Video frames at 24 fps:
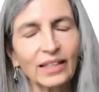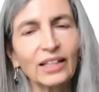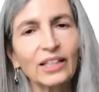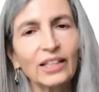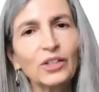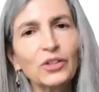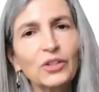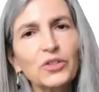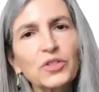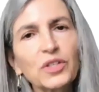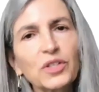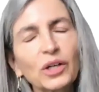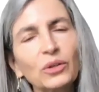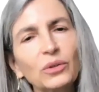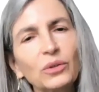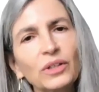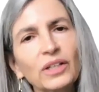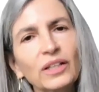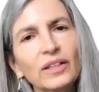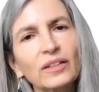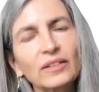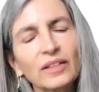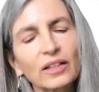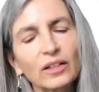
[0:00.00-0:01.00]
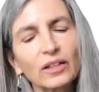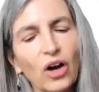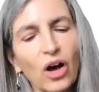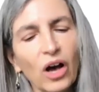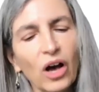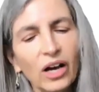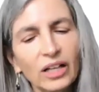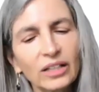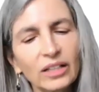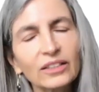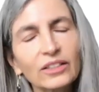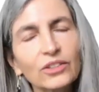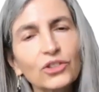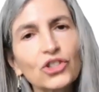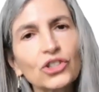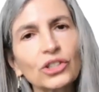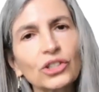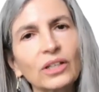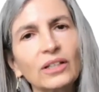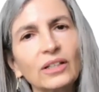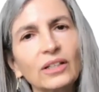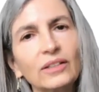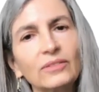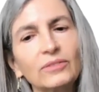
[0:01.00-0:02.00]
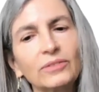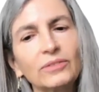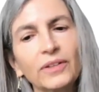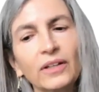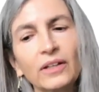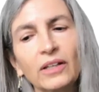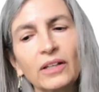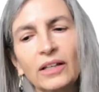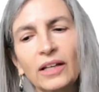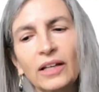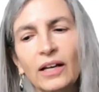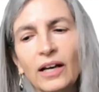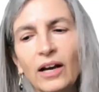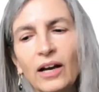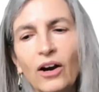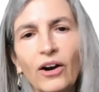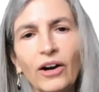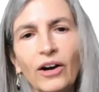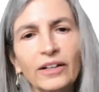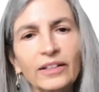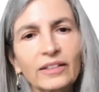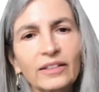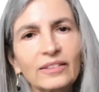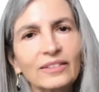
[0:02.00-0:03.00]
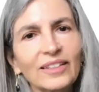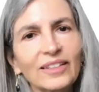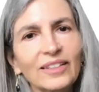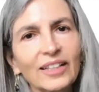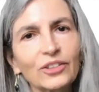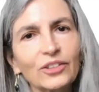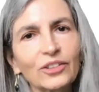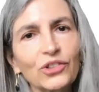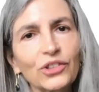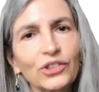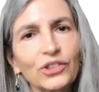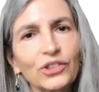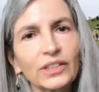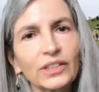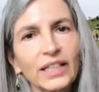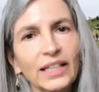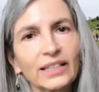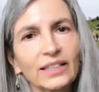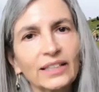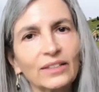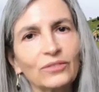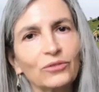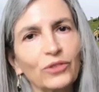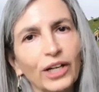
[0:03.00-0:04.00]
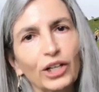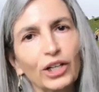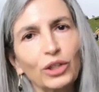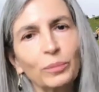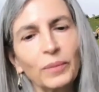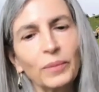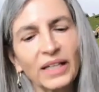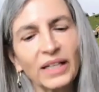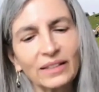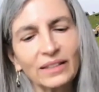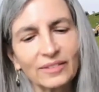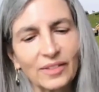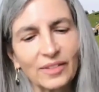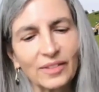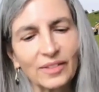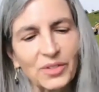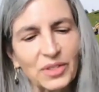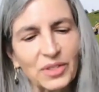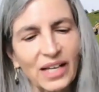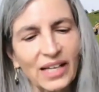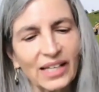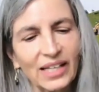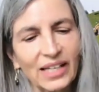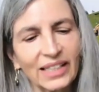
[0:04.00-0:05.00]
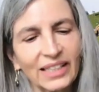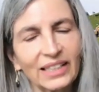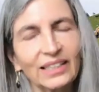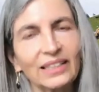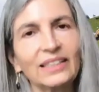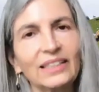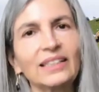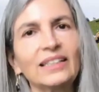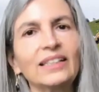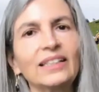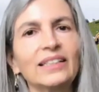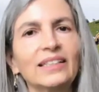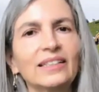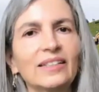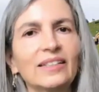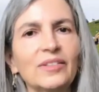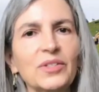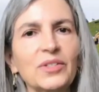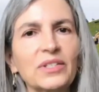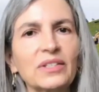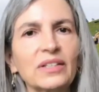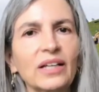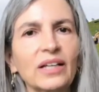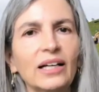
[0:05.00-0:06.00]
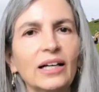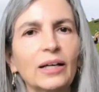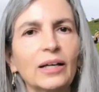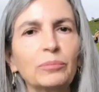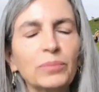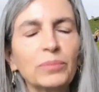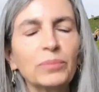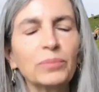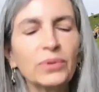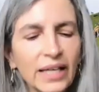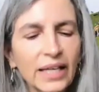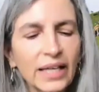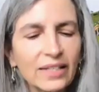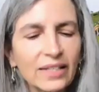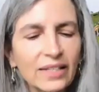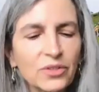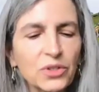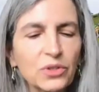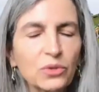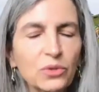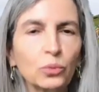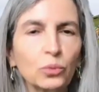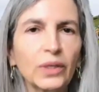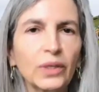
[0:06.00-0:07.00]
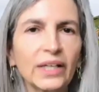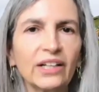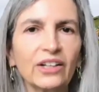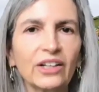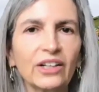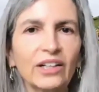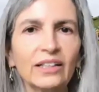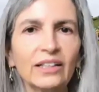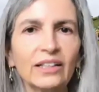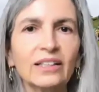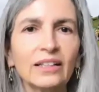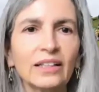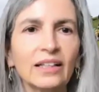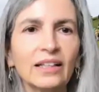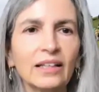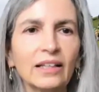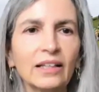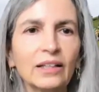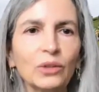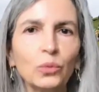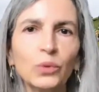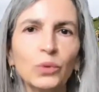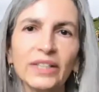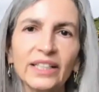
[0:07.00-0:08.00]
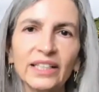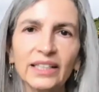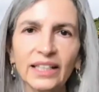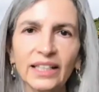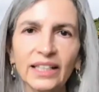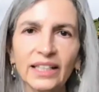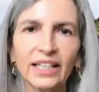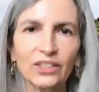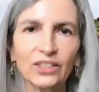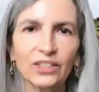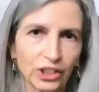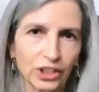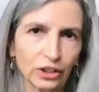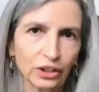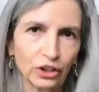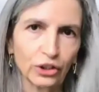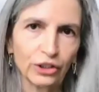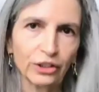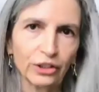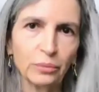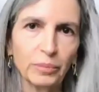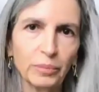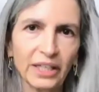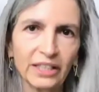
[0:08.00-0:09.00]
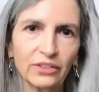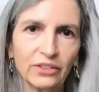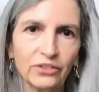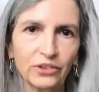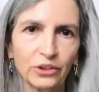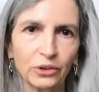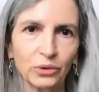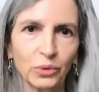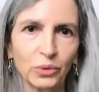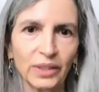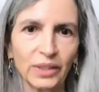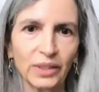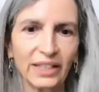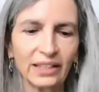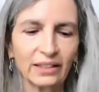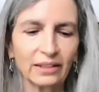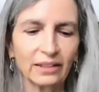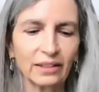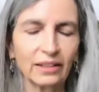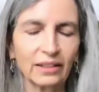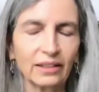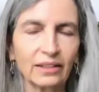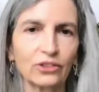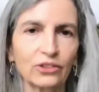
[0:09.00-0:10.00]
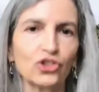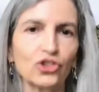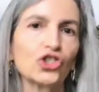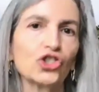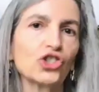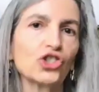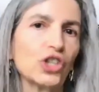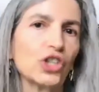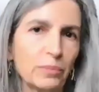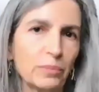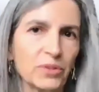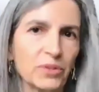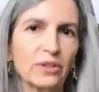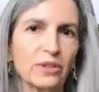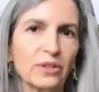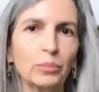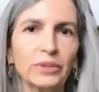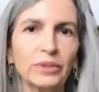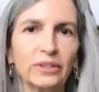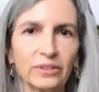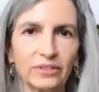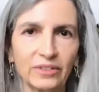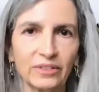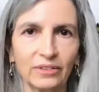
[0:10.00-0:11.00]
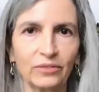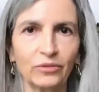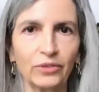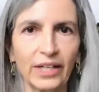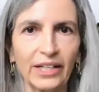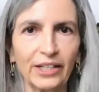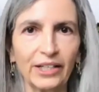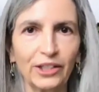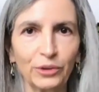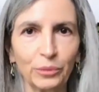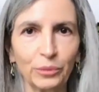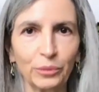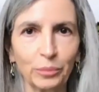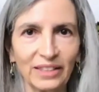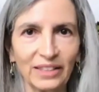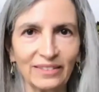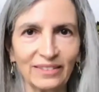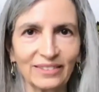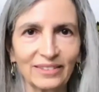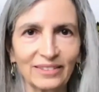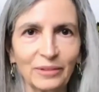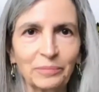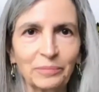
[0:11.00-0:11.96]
So the College of Architecture Environmental Design is a place where we engage in learn by doing that shapes the built environment.